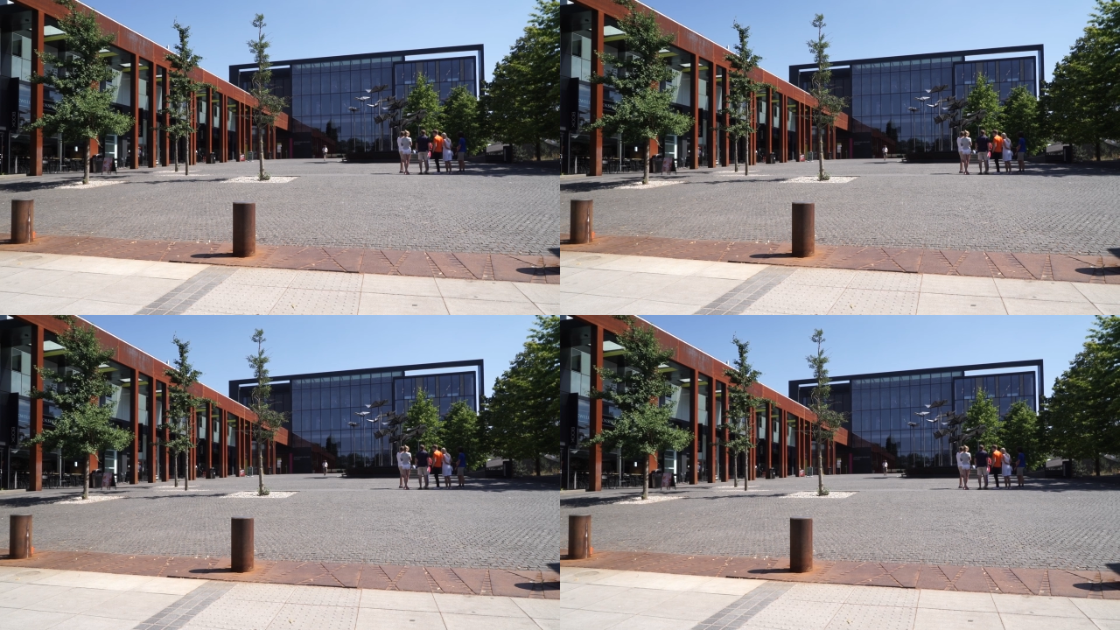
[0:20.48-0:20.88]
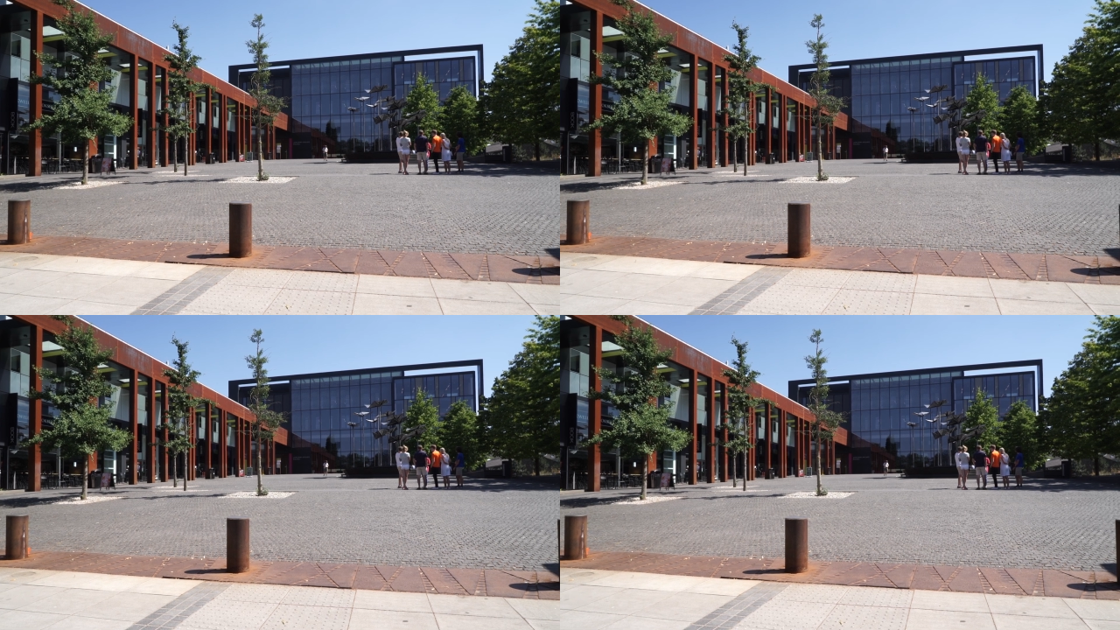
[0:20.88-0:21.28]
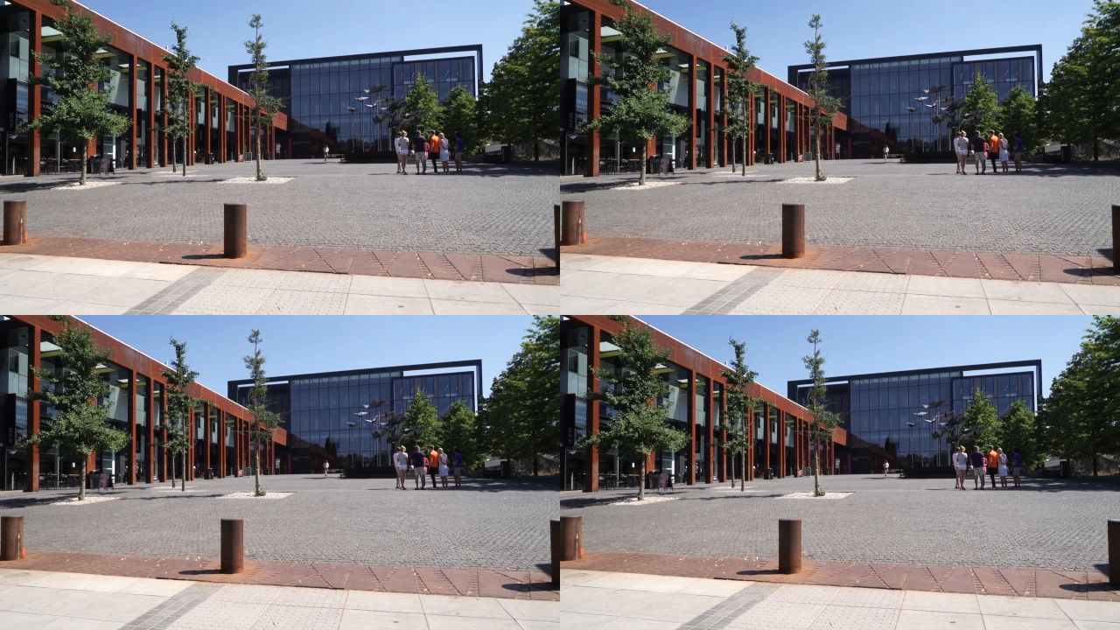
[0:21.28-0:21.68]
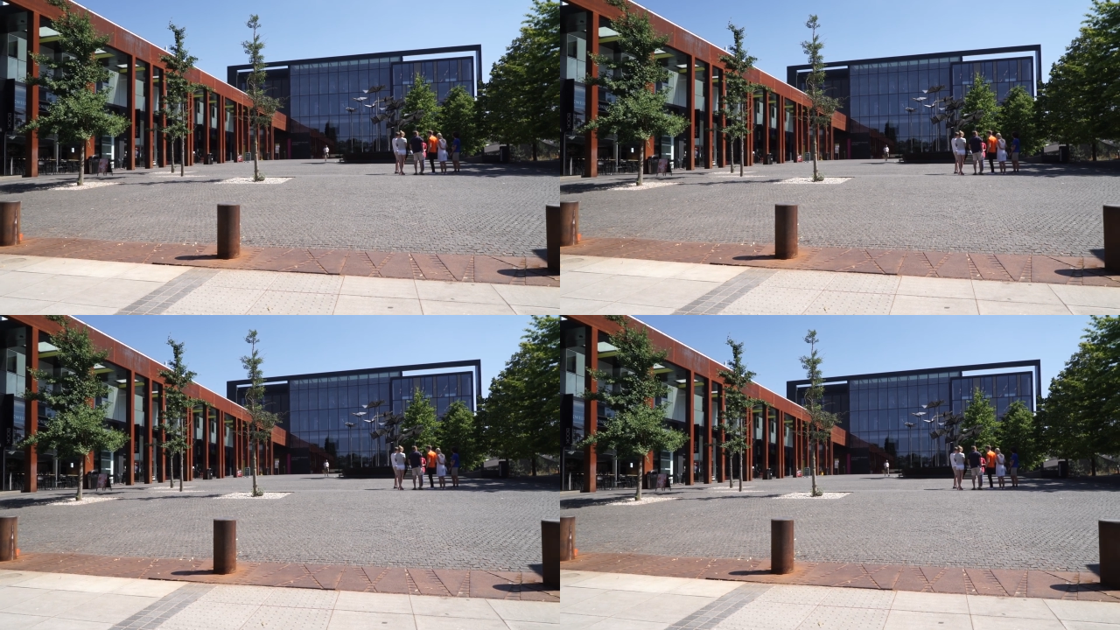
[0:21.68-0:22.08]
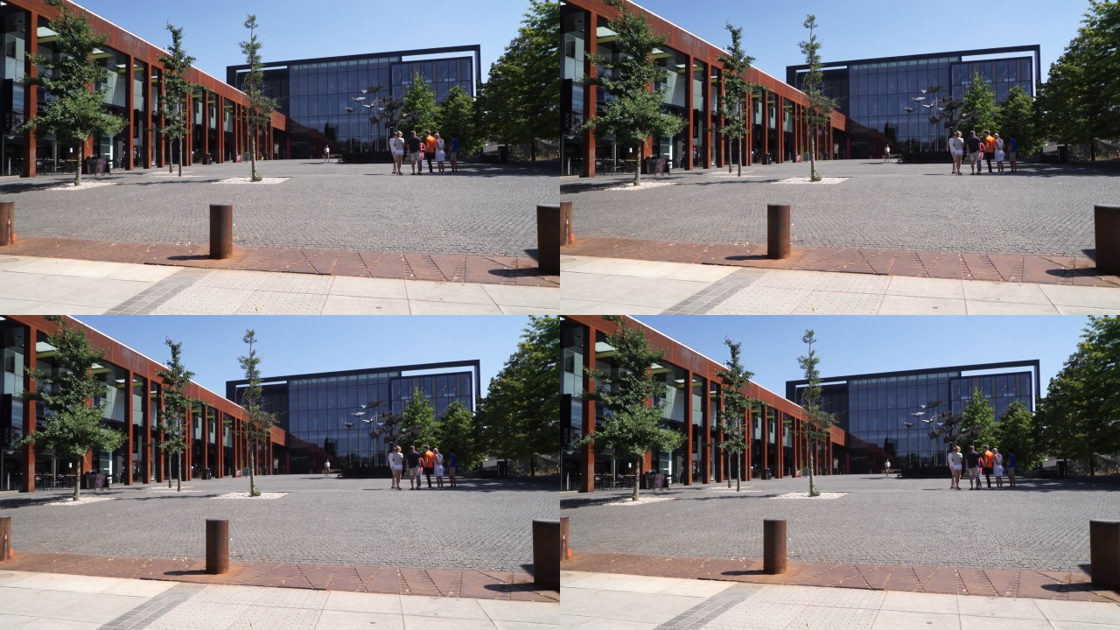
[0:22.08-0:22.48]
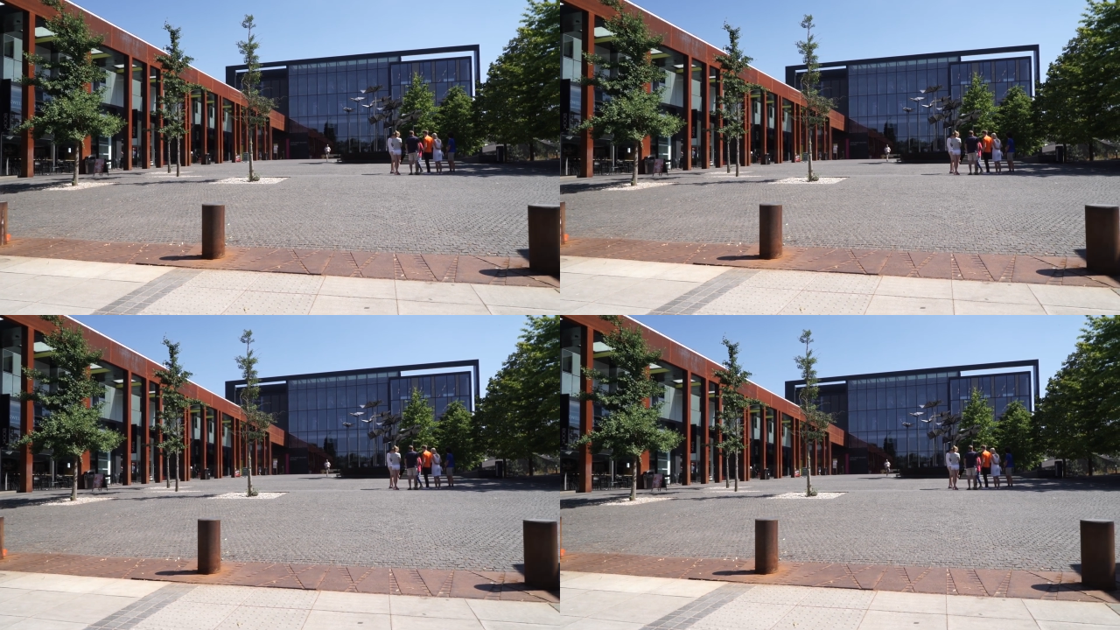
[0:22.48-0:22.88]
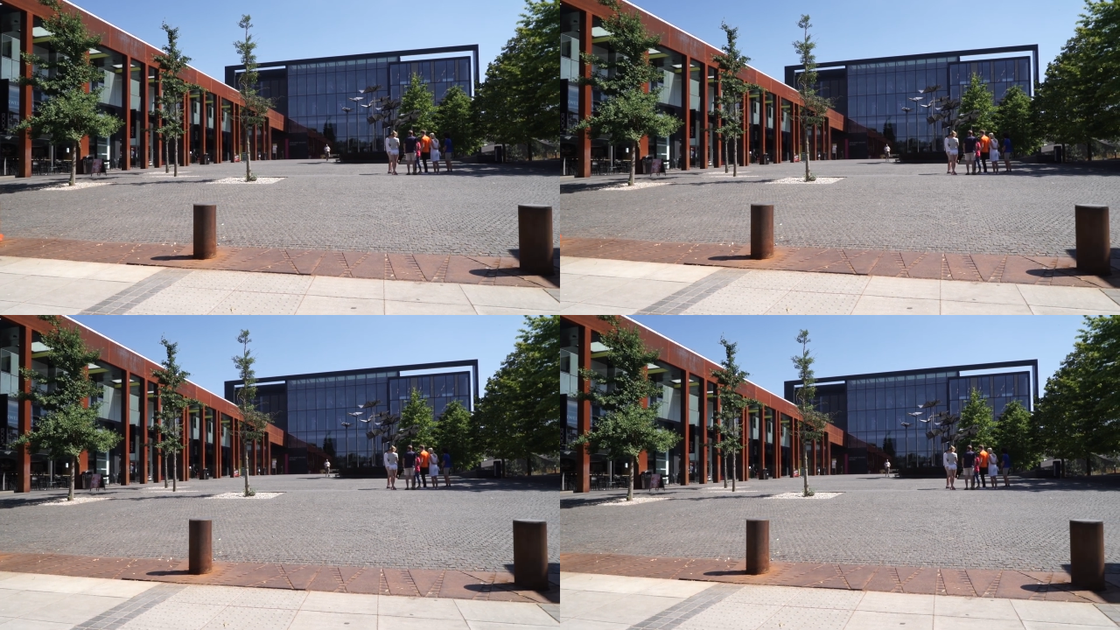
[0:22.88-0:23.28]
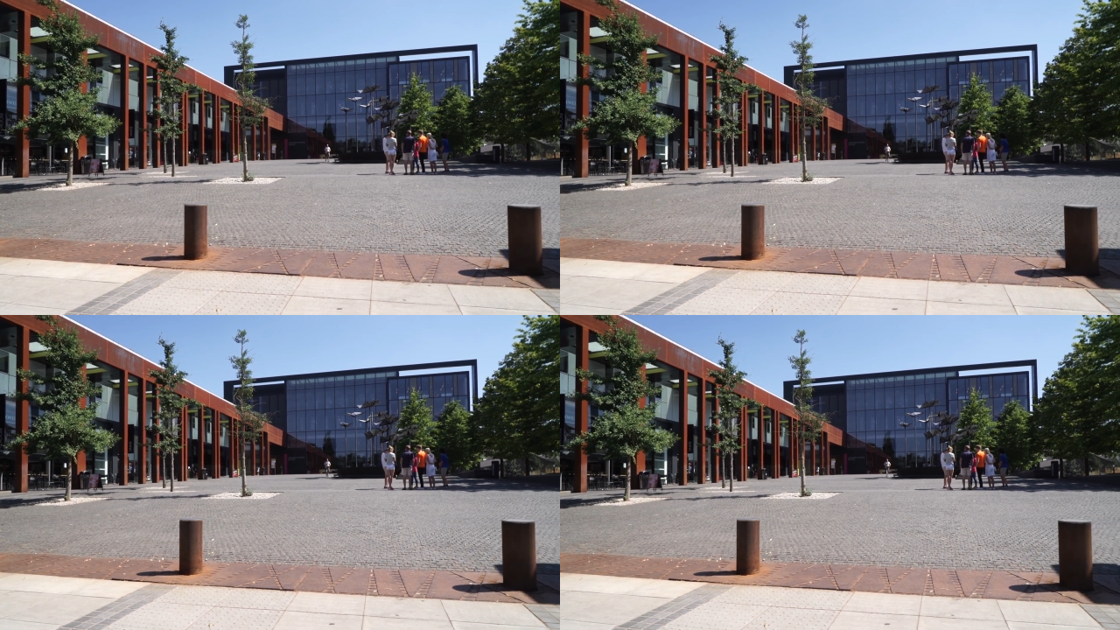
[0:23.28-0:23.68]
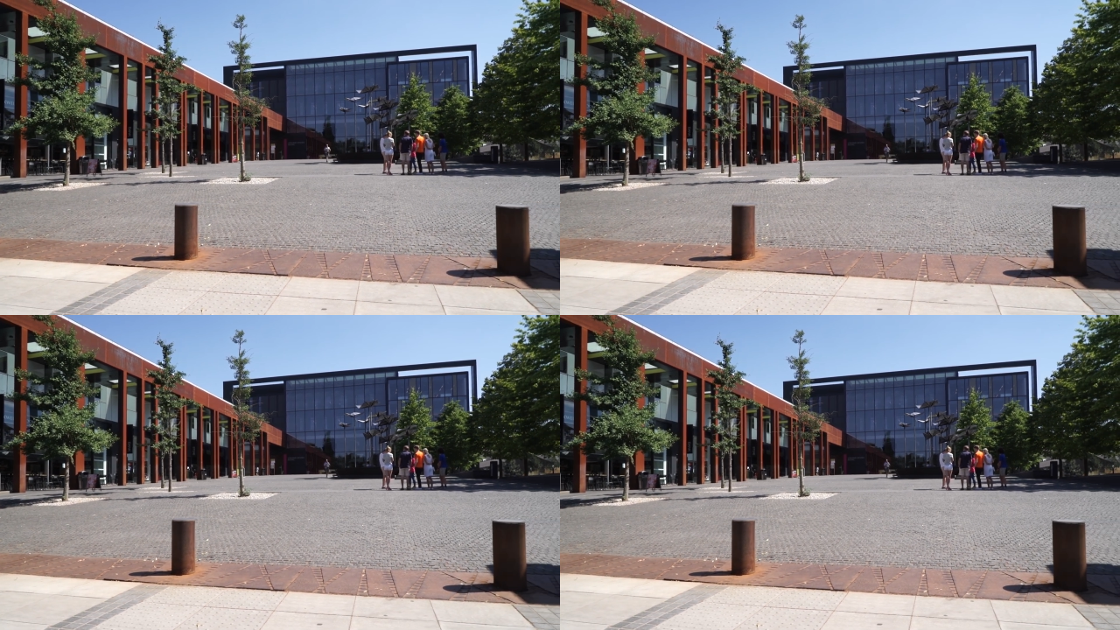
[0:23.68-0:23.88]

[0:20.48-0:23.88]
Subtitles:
(no speaker visible)